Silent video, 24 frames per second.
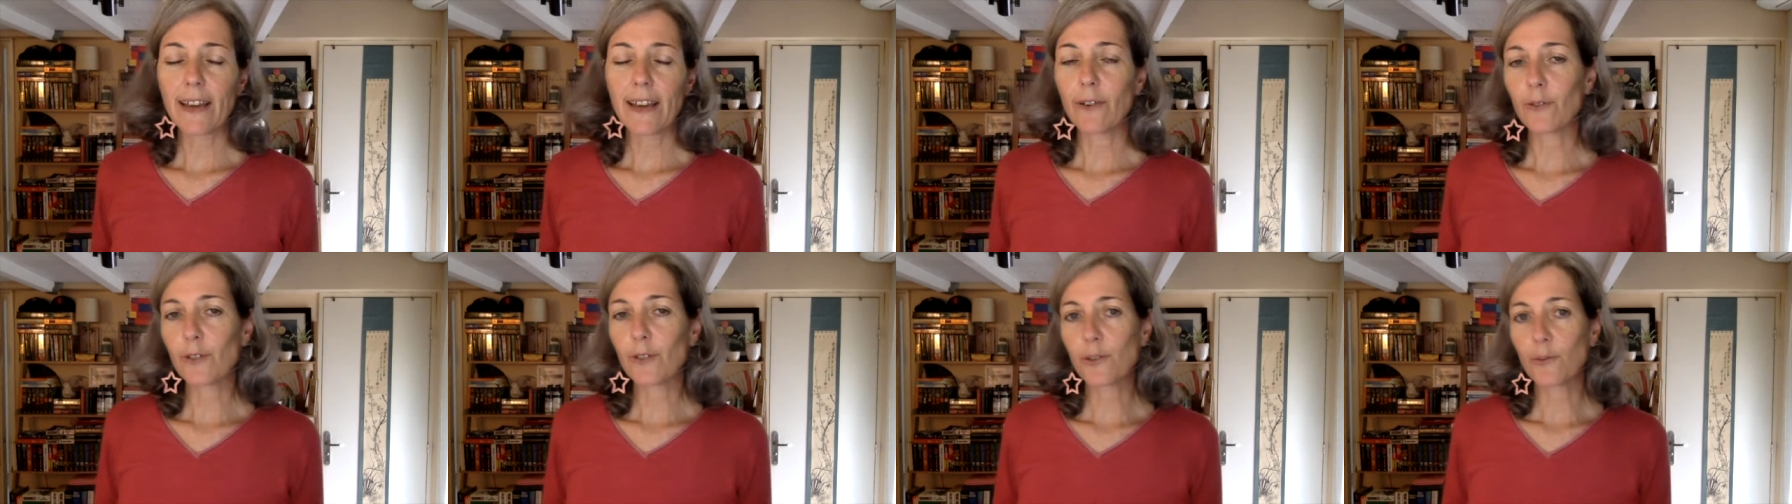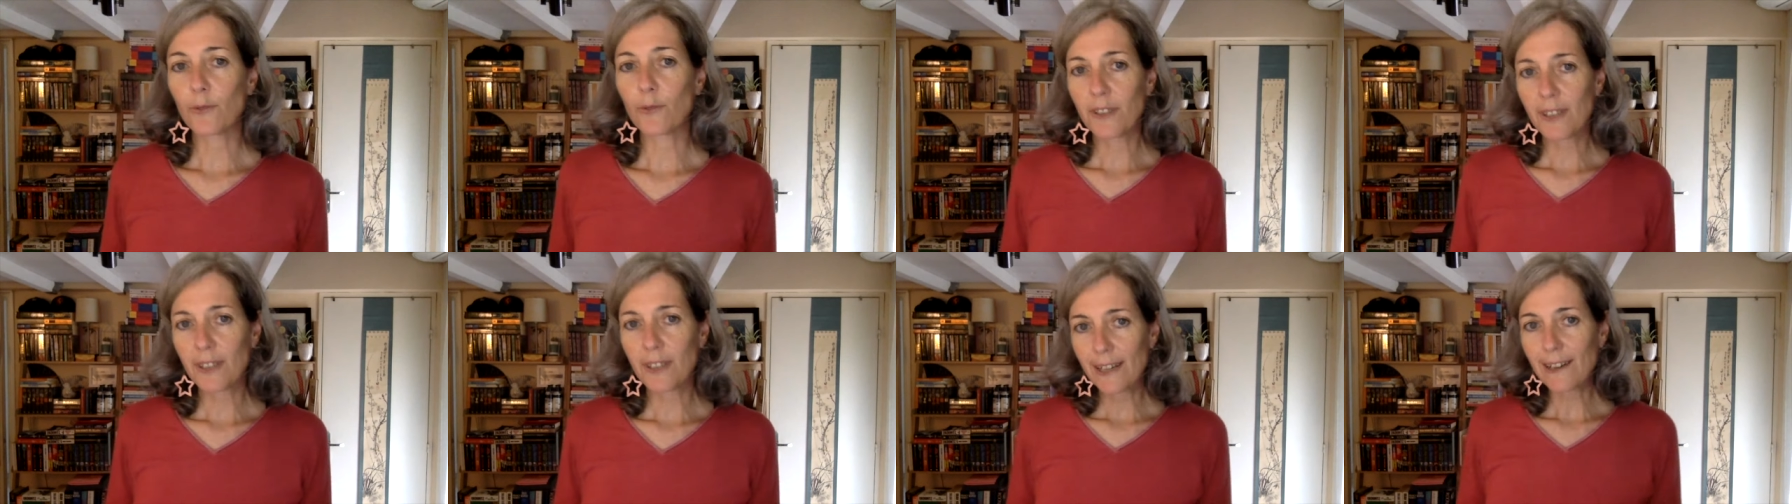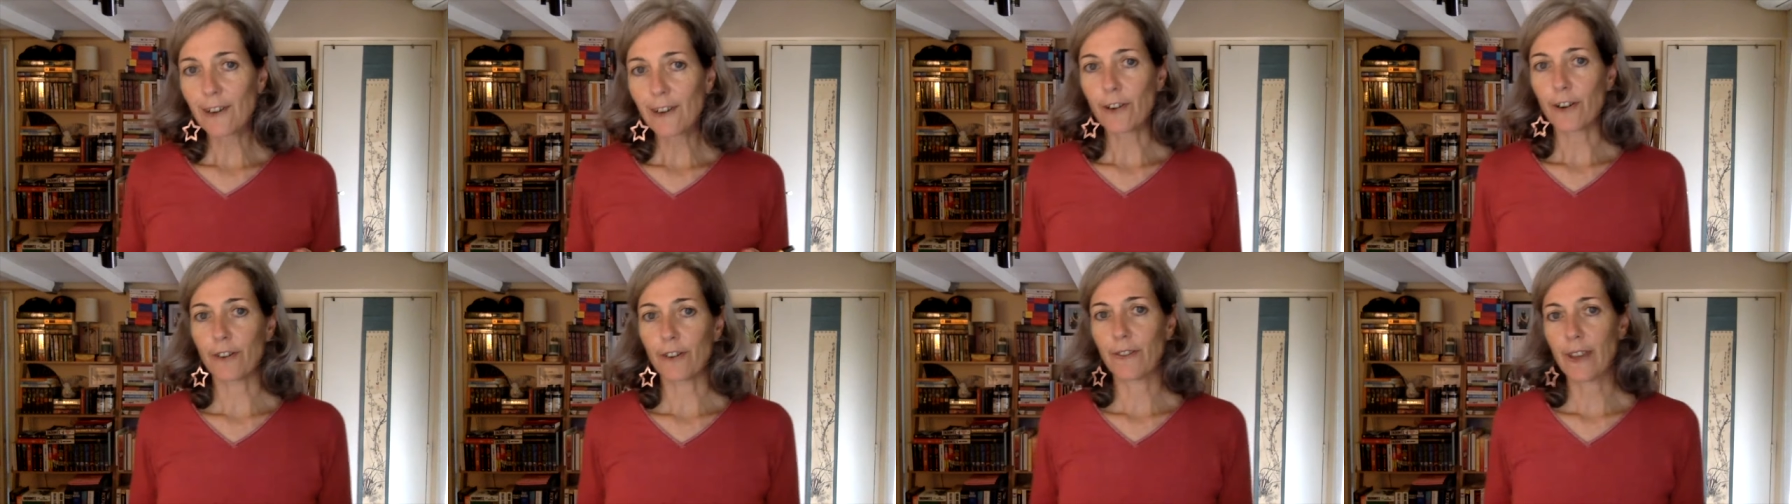also did
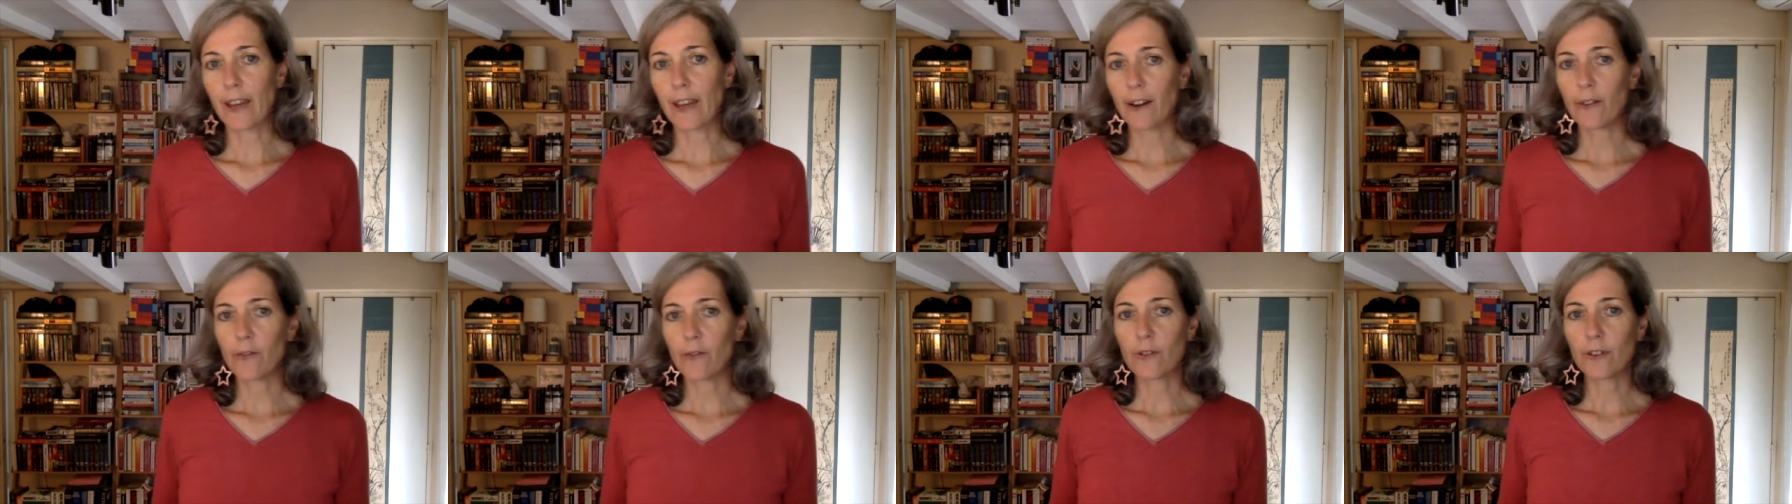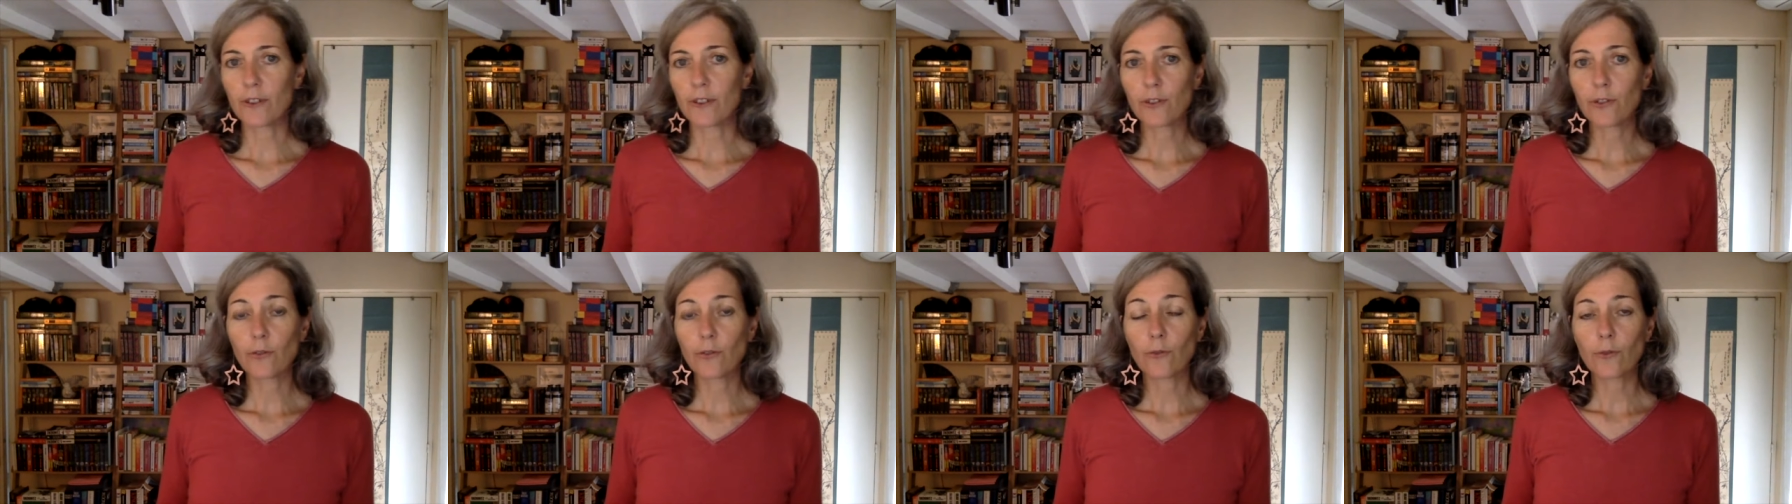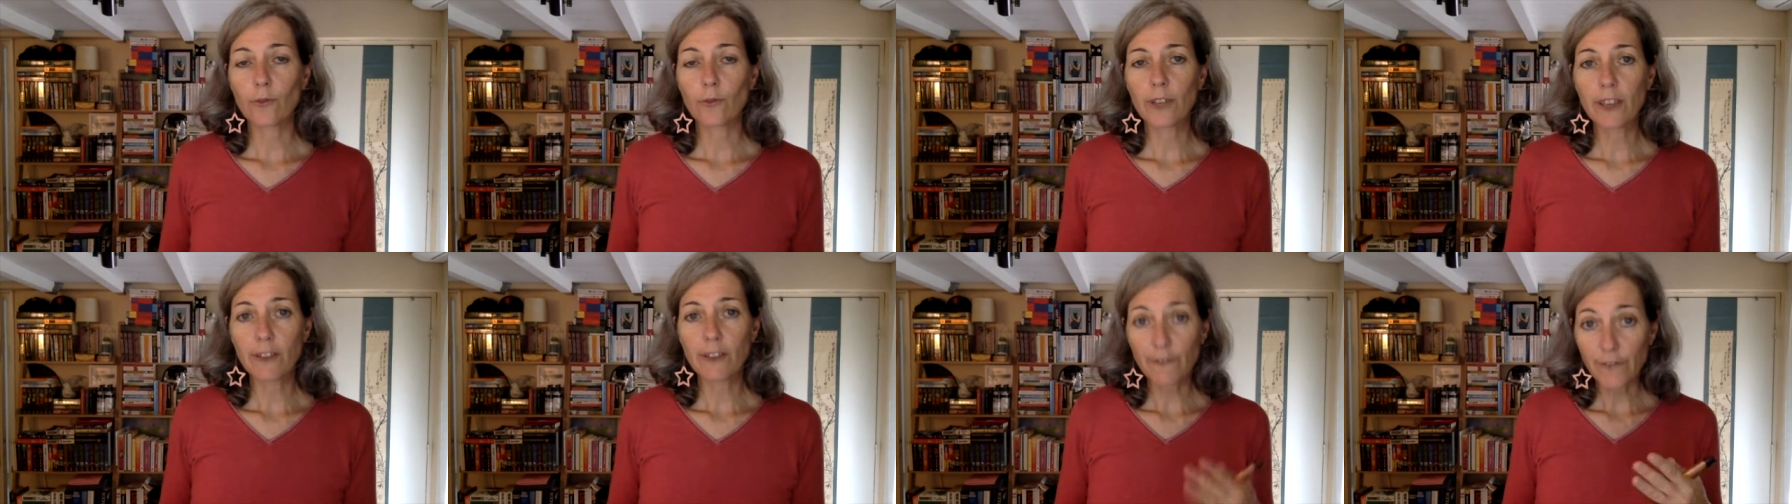learn there was to
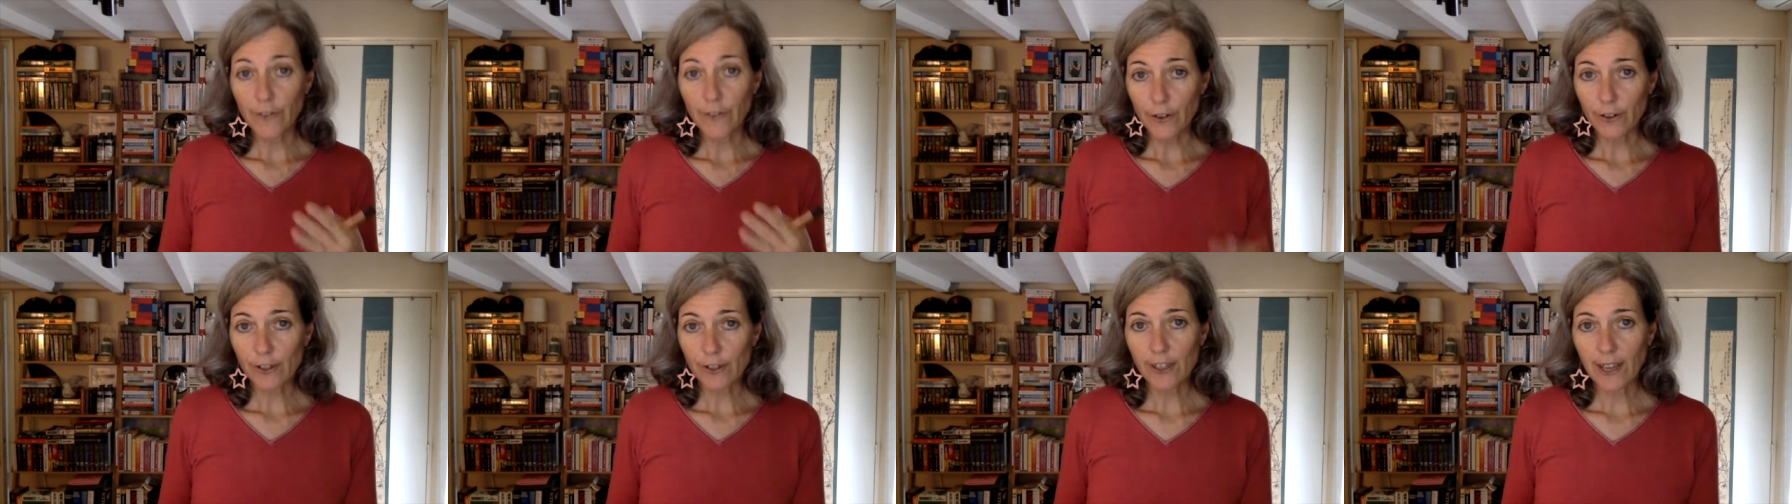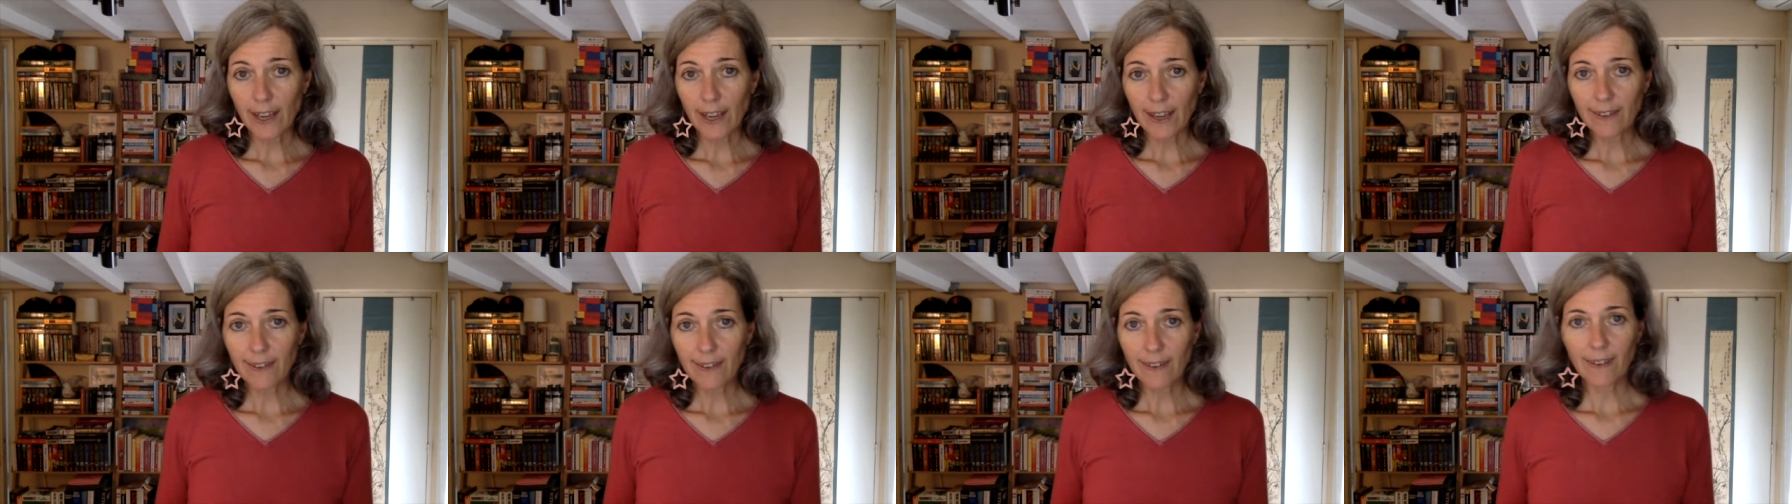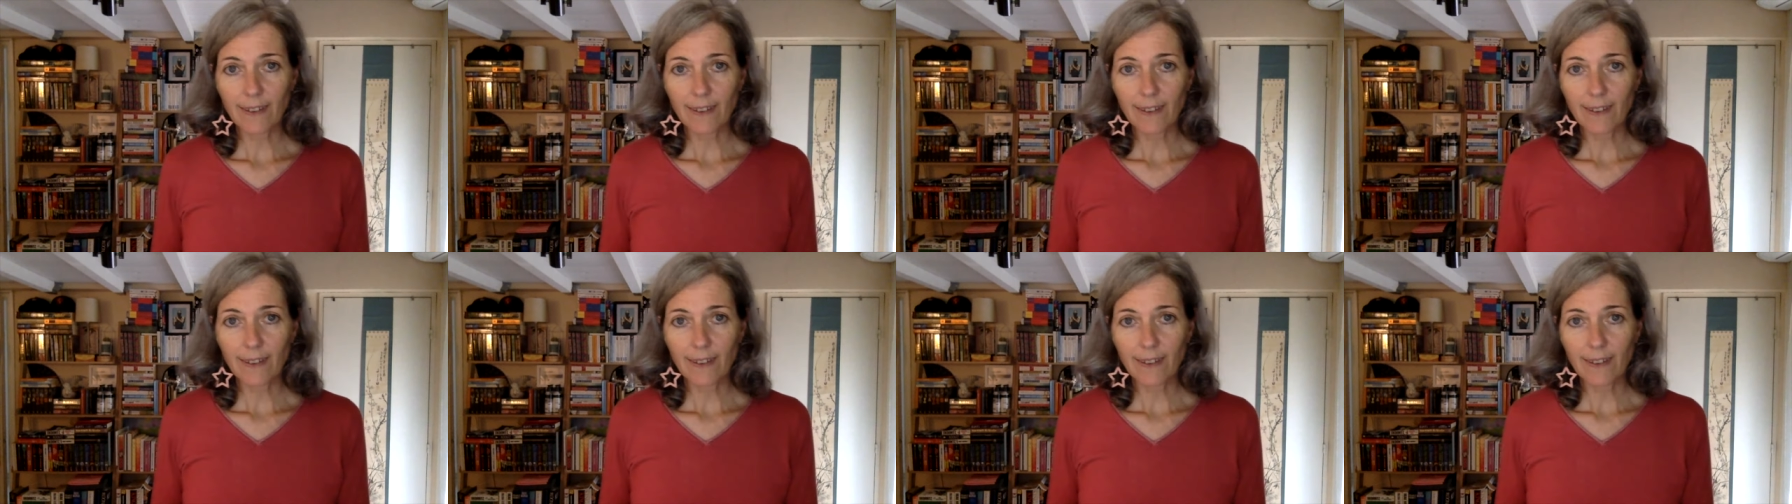give first aid